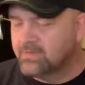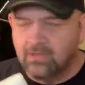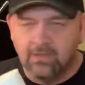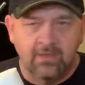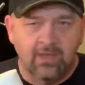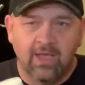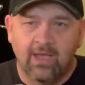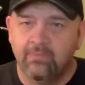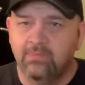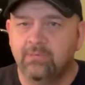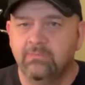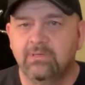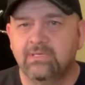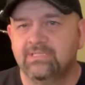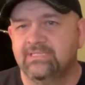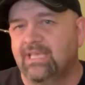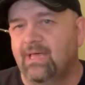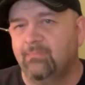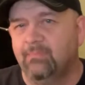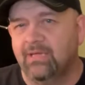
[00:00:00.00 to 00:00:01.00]
I mean, because
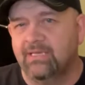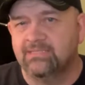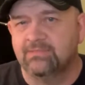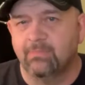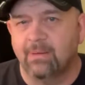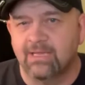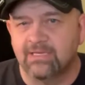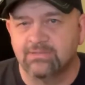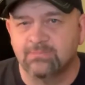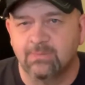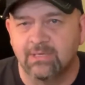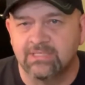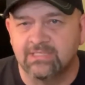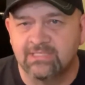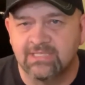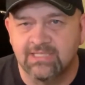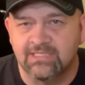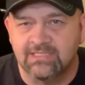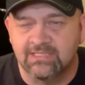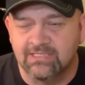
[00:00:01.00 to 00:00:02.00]
that makes about as much
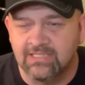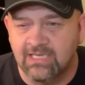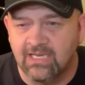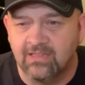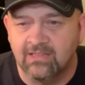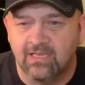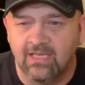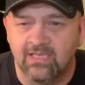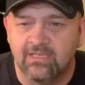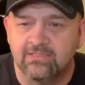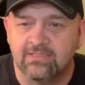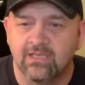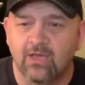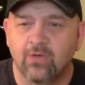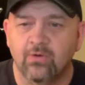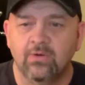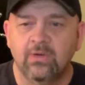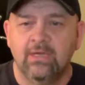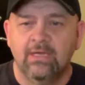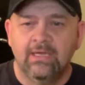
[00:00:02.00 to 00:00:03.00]
sense as anything.
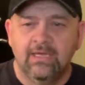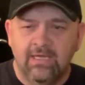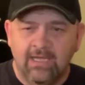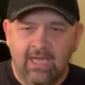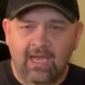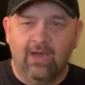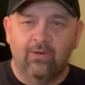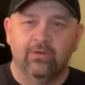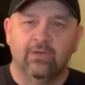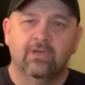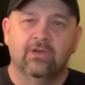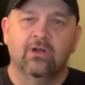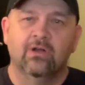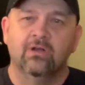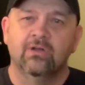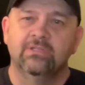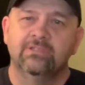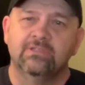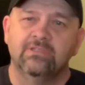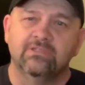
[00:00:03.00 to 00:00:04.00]
So I would
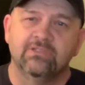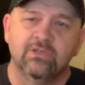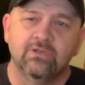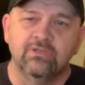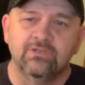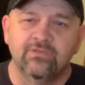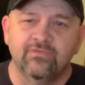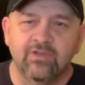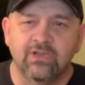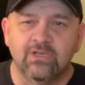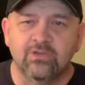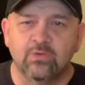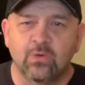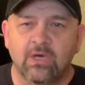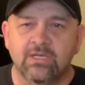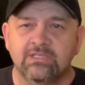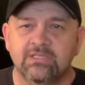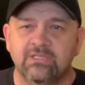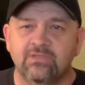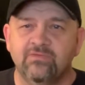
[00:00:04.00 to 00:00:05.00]
encourage you, as soon as you finish
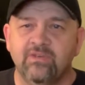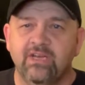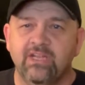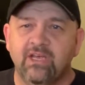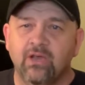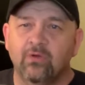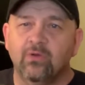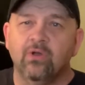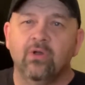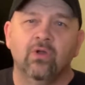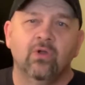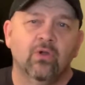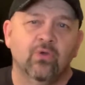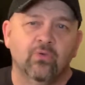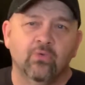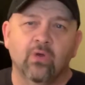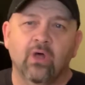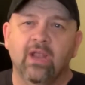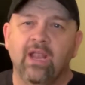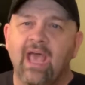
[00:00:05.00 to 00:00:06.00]
watching this video,
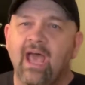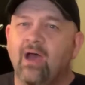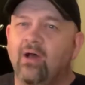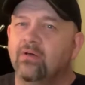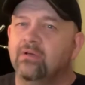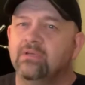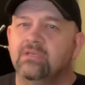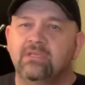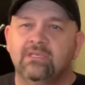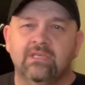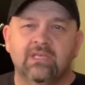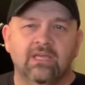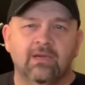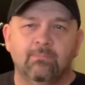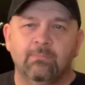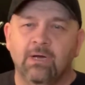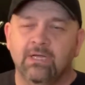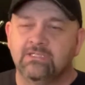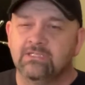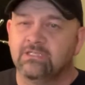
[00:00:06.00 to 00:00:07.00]
run out, get a
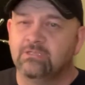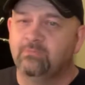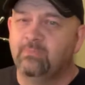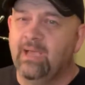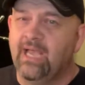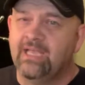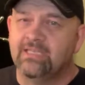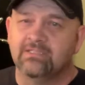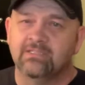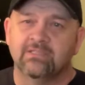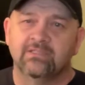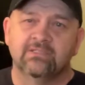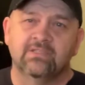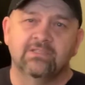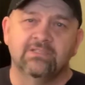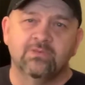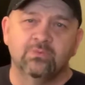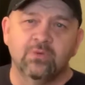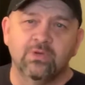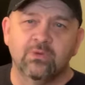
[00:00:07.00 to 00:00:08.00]
bunch of spatulas,
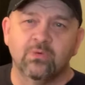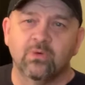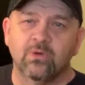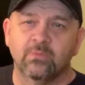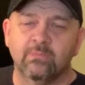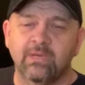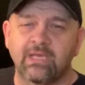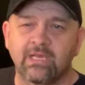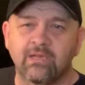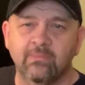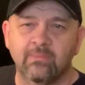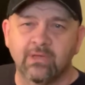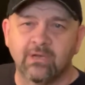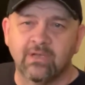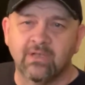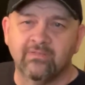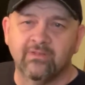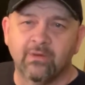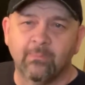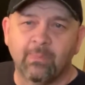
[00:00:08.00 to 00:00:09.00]
because you wouldn't want to be in the middle
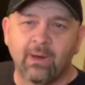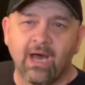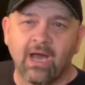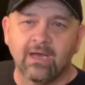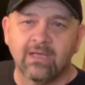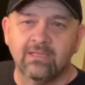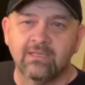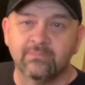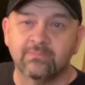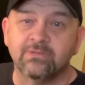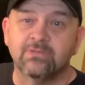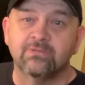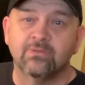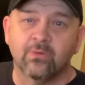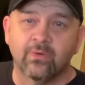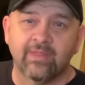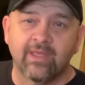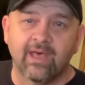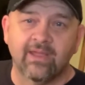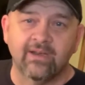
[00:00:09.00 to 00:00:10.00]
of an apocalypse
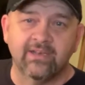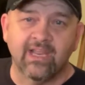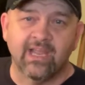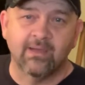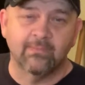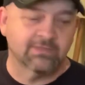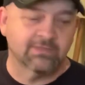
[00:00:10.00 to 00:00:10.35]
without a damn